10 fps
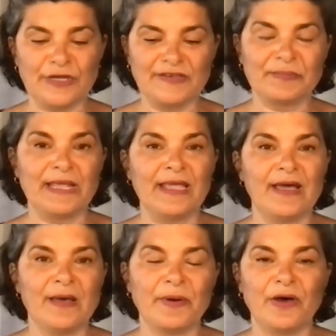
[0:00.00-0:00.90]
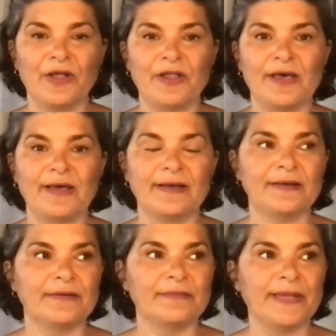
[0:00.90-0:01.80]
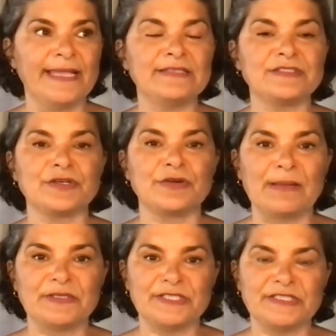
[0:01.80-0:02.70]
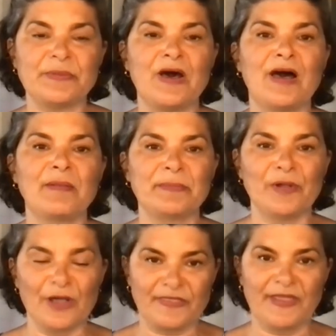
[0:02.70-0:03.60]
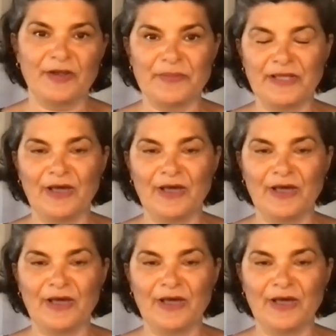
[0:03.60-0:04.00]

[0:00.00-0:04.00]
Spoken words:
tried to play up on my Instagram, which is Bahama Block Therapy.